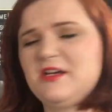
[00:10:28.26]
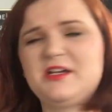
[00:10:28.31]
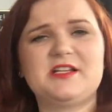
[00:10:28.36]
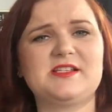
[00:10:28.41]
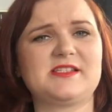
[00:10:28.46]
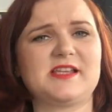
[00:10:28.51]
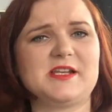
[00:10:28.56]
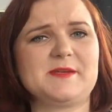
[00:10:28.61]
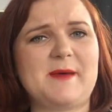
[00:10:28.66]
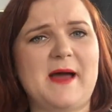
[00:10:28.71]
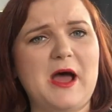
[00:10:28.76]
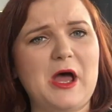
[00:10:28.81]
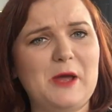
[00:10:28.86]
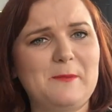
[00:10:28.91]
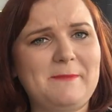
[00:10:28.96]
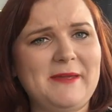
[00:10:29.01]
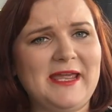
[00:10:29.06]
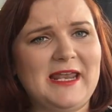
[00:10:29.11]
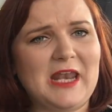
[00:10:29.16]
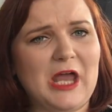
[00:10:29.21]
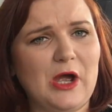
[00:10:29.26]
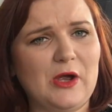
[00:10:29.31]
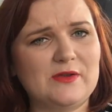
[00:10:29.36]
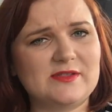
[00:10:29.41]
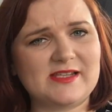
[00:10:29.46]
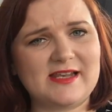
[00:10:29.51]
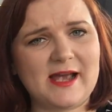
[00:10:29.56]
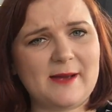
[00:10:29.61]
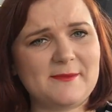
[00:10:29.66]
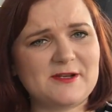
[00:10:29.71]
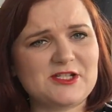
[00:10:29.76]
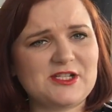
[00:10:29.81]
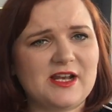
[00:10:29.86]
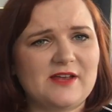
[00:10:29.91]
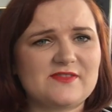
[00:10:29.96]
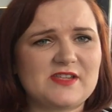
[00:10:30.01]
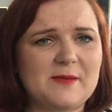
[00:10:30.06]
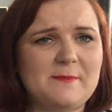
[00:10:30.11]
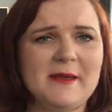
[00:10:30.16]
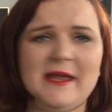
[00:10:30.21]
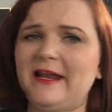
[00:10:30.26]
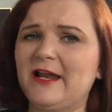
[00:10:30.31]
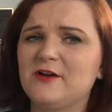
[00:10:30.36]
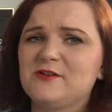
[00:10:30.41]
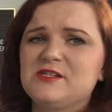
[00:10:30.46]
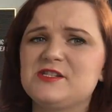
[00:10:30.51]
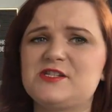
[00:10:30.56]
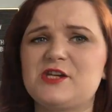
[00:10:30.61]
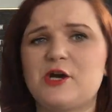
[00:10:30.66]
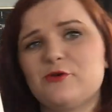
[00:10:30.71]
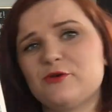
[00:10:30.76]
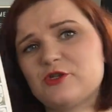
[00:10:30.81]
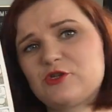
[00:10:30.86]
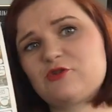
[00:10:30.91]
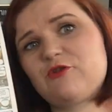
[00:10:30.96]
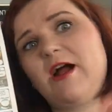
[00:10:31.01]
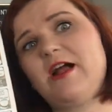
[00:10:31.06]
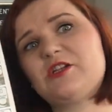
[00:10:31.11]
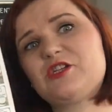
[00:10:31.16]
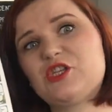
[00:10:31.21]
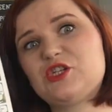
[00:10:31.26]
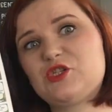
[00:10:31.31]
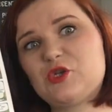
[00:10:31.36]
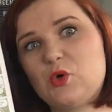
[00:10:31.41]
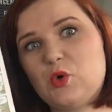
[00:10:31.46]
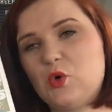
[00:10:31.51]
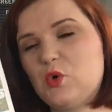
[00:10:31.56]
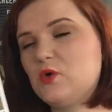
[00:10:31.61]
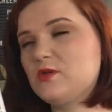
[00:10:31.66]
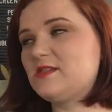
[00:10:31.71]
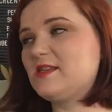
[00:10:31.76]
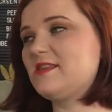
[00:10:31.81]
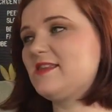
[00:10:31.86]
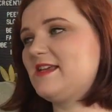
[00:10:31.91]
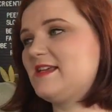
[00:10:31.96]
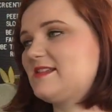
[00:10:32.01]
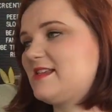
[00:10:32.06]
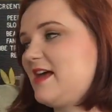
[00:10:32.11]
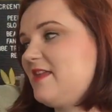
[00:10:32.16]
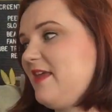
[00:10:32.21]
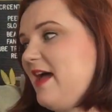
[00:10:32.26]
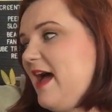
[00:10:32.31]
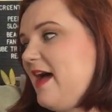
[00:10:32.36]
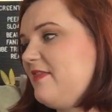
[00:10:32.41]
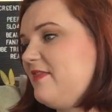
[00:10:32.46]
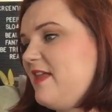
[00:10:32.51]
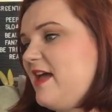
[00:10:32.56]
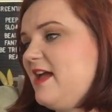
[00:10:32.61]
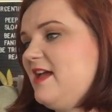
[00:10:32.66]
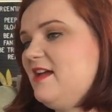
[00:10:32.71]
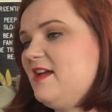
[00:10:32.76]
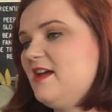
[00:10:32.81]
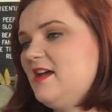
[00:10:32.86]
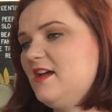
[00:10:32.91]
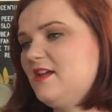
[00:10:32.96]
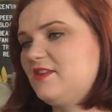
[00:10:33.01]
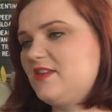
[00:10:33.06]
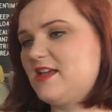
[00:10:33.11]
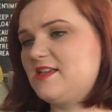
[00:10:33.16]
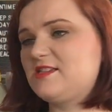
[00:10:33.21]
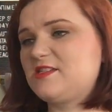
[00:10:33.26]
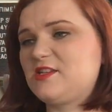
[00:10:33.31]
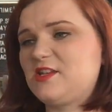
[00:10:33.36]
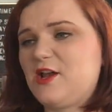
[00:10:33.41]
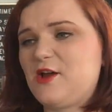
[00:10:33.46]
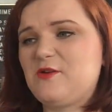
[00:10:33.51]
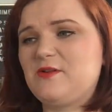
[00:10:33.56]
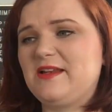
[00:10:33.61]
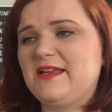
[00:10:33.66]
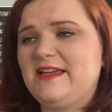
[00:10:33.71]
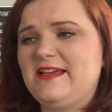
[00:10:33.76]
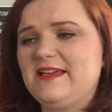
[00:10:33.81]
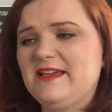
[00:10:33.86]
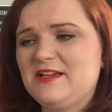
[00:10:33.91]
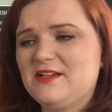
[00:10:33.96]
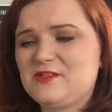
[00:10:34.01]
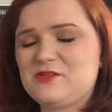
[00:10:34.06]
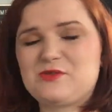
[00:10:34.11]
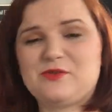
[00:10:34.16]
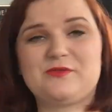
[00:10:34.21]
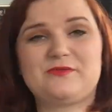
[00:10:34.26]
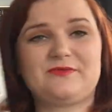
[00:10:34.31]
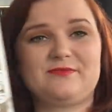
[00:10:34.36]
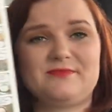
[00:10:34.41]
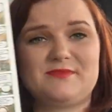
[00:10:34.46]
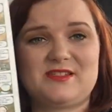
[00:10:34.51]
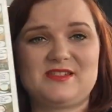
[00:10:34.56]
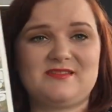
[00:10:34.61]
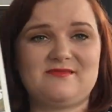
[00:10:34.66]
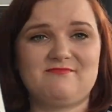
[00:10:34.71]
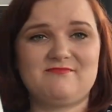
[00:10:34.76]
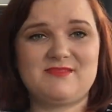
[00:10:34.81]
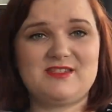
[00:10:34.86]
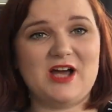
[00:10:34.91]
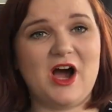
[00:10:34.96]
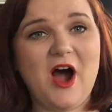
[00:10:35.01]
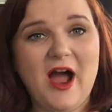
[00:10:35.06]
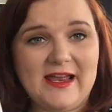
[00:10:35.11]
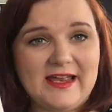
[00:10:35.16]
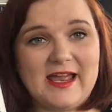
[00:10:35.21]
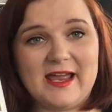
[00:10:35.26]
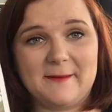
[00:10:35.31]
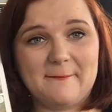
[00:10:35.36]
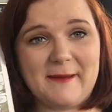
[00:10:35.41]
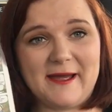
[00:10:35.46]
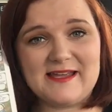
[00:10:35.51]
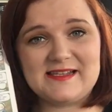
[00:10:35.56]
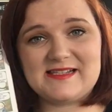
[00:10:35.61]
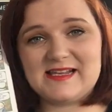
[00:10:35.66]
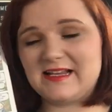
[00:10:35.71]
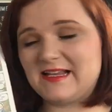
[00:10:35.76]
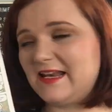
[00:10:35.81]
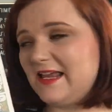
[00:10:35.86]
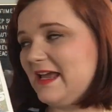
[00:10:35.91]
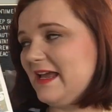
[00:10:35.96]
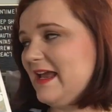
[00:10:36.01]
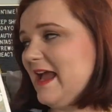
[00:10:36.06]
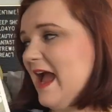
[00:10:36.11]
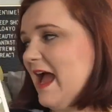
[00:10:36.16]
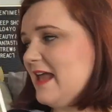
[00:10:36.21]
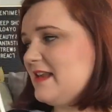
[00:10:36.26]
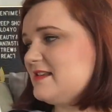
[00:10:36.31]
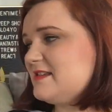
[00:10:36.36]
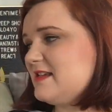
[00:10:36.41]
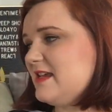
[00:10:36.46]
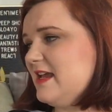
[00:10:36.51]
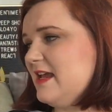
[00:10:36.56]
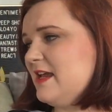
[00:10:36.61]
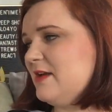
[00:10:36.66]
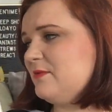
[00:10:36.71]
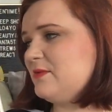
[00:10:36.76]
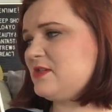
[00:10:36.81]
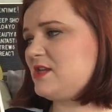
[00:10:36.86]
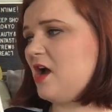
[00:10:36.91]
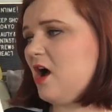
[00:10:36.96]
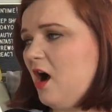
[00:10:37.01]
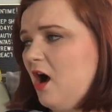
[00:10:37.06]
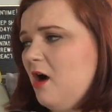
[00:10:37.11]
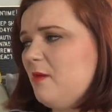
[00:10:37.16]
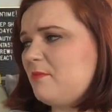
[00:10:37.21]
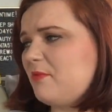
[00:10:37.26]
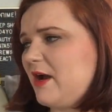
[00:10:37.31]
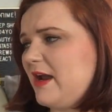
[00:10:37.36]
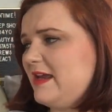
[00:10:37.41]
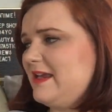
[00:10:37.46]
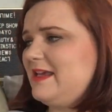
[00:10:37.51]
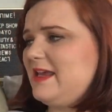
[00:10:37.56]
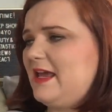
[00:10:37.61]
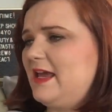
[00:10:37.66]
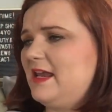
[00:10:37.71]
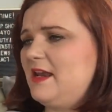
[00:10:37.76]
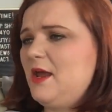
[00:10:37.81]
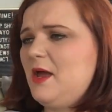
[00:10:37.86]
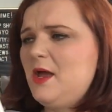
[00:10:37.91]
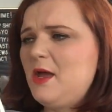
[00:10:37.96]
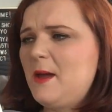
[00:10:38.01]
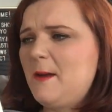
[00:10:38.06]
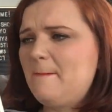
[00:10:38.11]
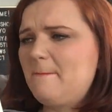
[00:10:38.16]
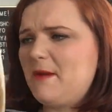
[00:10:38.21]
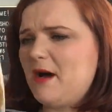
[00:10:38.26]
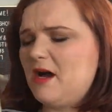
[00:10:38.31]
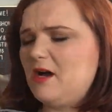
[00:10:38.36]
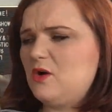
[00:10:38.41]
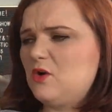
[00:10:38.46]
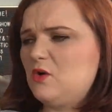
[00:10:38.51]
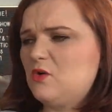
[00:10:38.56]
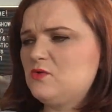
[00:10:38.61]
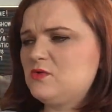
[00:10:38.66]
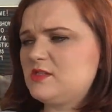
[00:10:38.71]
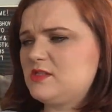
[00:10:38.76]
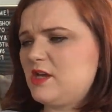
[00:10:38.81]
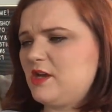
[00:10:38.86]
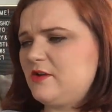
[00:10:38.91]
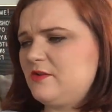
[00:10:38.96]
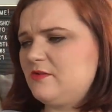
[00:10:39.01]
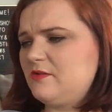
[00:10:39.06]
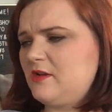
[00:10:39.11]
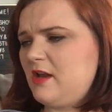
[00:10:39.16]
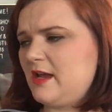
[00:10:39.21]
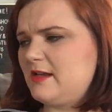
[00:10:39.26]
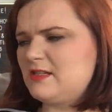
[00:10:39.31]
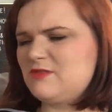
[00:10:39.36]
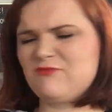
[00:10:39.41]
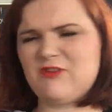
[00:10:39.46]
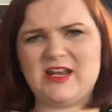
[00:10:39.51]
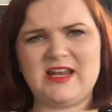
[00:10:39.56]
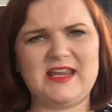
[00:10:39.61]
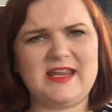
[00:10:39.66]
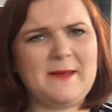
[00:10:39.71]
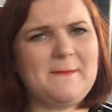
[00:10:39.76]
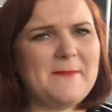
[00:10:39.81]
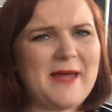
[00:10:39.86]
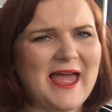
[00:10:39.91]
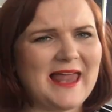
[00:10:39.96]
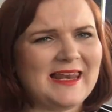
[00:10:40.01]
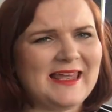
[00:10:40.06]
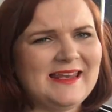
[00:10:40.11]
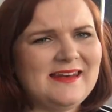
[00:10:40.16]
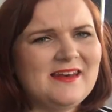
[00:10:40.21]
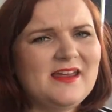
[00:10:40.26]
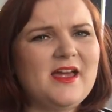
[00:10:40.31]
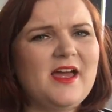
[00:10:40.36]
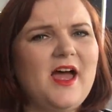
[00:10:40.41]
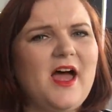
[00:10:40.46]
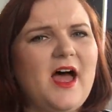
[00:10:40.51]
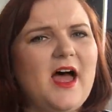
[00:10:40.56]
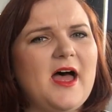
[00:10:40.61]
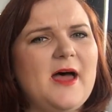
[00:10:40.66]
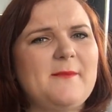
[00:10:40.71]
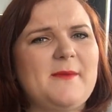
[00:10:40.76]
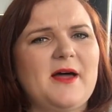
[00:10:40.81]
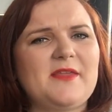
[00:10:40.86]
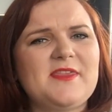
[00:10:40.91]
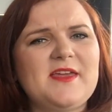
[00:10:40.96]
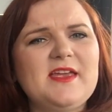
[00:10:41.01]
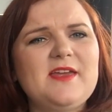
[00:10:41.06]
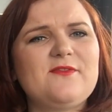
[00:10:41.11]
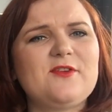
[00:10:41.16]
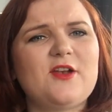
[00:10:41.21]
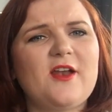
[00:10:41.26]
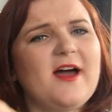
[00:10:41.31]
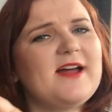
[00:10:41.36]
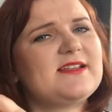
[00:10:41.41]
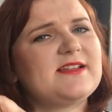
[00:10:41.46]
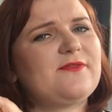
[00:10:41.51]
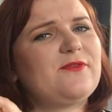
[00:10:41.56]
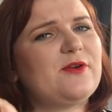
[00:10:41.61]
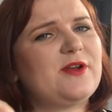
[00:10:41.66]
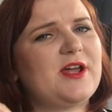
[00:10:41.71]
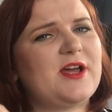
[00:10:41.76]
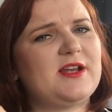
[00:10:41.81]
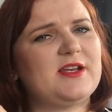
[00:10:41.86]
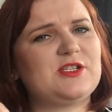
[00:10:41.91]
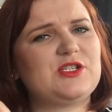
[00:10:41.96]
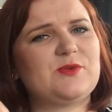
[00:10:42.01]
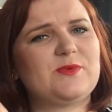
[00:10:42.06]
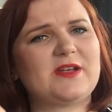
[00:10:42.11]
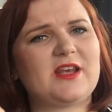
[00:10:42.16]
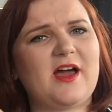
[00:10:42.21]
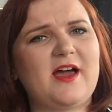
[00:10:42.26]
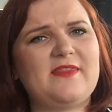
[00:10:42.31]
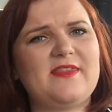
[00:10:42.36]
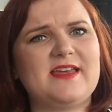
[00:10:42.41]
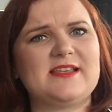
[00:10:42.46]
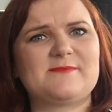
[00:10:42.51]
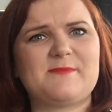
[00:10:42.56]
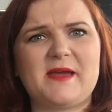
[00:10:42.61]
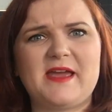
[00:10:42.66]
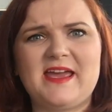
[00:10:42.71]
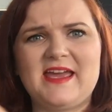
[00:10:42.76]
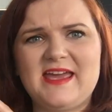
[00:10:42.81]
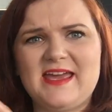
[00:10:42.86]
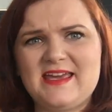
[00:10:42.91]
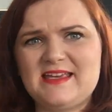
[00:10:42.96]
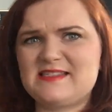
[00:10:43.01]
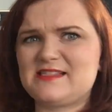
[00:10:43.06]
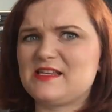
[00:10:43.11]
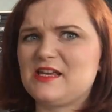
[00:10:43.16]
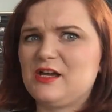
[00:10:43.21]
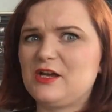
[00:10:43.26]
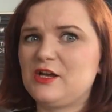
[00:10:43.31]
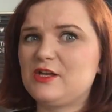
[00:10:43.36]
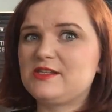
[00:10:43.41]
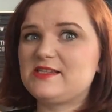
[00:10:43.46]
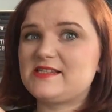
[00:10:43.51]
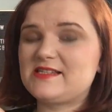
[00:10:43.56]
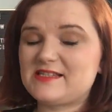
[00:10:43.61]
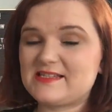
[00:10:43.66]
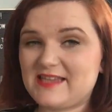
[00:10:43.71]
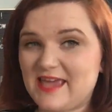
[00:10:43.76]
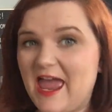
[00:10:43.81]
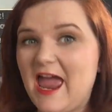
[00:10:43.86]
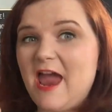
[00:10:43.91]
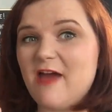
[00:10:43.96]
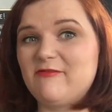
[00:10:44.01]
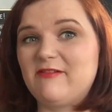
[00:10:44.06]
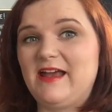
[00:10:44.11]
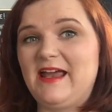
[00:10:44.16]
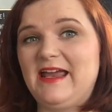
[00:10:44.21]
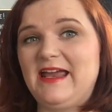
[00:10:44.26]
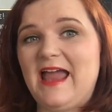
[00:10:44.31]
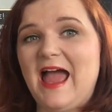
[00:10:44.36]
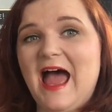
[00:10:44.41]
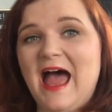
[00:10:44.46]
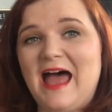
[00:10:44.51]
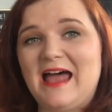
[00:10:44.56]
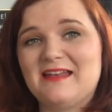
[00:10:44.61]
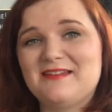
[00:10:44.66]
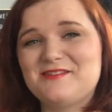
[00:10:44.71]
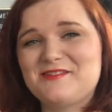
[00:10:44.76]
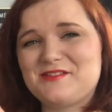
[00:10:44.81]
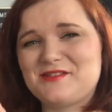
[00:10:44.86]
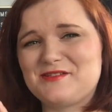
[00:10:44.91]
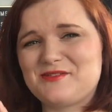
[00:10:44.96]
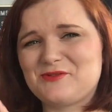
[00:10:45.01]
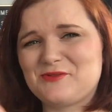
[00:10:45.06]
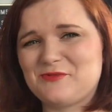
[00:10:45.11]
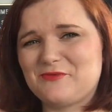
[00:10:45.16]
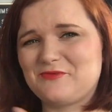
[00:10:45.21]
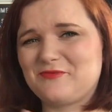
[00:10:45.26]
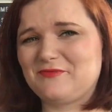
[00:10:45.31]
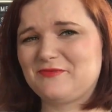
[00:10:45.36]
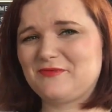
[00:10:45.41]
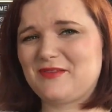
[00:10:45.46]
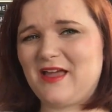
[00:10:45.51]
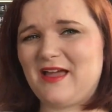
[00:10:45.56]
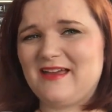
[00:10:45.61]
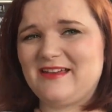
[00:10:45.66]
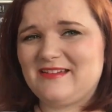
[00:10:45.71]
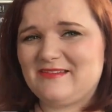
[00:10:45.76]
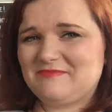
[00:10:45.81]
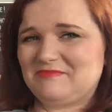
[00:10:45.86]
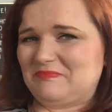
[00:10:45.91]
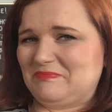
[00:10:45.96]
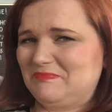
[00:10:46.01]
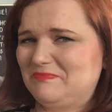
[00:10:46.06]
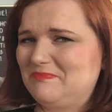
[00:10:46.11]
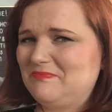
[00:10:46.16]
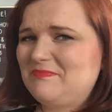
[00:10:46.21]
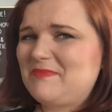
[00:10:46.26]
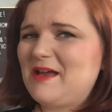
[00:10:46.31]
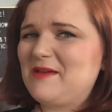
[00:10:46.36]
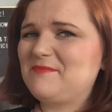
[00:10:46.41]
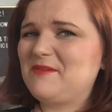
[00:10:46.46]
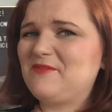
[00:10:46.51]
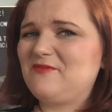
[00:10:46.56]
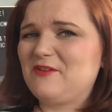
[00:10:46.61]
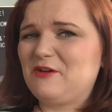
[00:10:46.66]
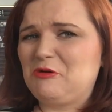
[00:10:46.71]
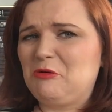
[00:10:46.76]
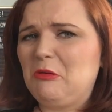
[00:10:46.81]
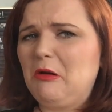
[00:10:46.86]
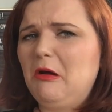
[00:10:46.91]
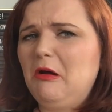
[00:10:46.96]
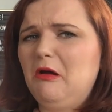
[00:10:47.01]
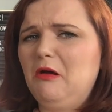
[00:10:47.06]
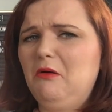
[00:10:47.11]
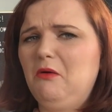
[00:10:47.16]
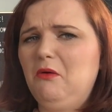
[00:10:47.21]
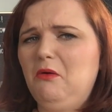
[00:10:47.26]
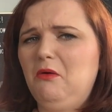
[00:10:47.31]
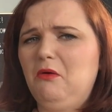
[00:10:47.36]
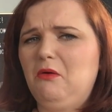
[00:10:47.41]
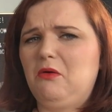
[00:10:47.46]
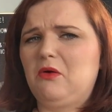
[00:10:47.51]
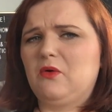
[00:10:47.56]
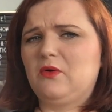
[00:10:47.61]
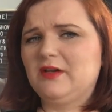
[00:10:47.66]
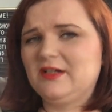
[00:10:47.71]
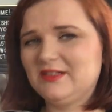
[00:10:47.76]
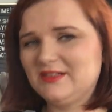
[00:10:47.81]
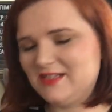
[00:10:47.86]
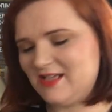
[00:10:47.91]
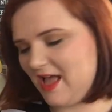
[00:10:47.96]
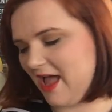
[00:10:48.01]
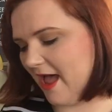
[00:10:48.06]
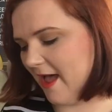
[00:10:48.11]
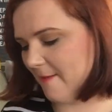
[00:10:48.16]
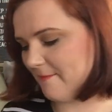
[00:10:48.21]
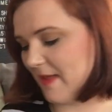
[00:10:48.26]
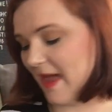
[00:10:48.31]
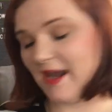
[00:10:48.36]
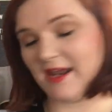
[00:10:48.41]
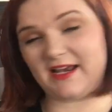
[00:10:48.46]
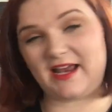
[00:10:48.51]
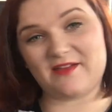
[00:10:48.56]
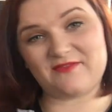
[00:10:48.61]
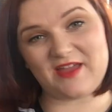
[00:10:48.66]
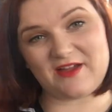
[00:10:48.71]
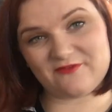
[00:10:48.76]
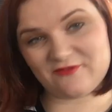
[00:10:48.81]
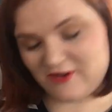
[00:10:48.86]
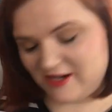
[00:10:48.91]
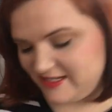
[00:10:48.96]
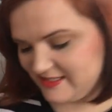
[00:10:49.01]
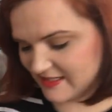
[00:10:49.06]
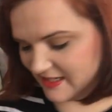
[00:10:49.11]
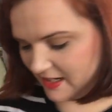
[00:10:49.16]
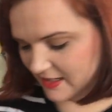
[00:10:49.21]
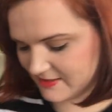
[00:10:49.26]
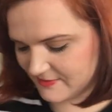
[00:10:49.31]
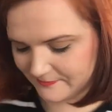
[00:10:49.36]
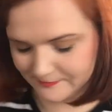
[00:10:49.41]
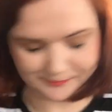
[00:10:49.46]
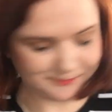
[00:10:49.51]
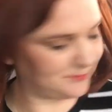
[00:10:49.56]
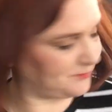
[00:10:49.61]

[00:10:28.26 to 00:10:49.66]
concerned about her pillows and how much she loves her pillows and don't scratch the doors and things like that. And they're they're slowly sort of dying basically and it was heartbreaking but also like really compelling um, I think if you like Ethel and Ernest you would like this but it is scary and sort of like made me feel oh um, and I gave that three stars